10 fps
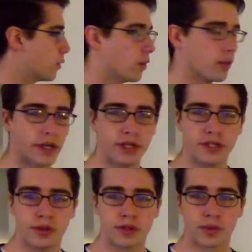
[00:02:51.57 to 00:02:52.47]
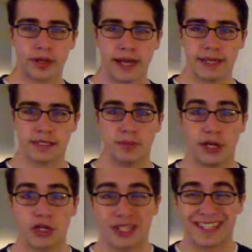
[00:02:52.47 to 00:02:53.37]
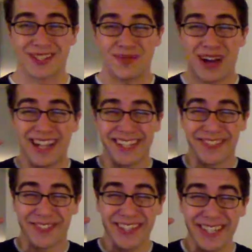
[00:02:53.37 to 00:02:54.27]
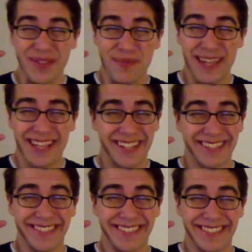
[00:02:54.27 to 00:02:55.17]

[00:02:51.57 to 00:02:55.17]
What we're going to do is we're going to ask the patient to smile really big.